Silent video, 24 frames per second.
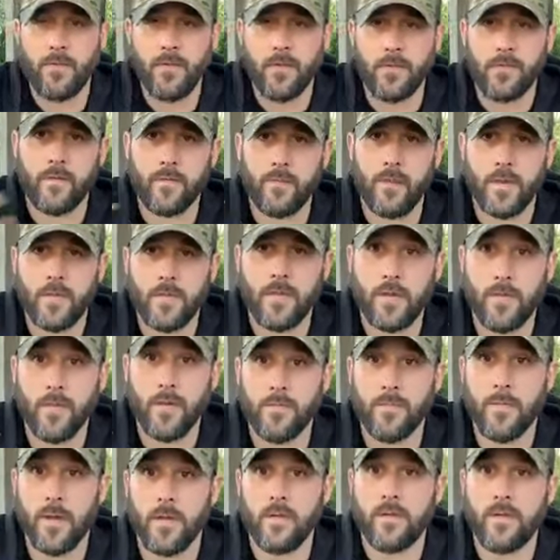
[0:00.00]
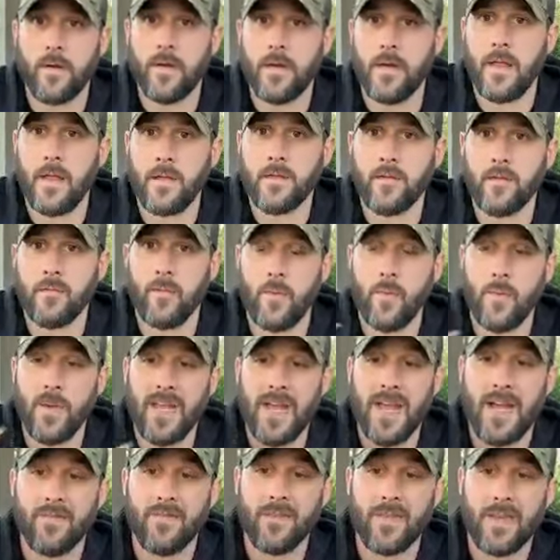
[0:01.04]
This is what the U.S. military, this is what we
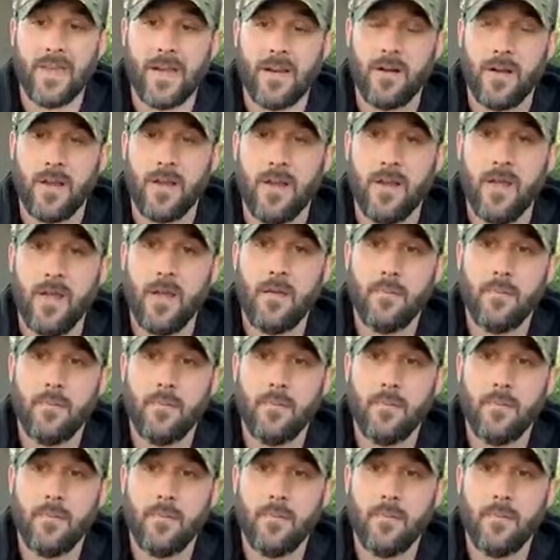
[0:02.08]
have to carry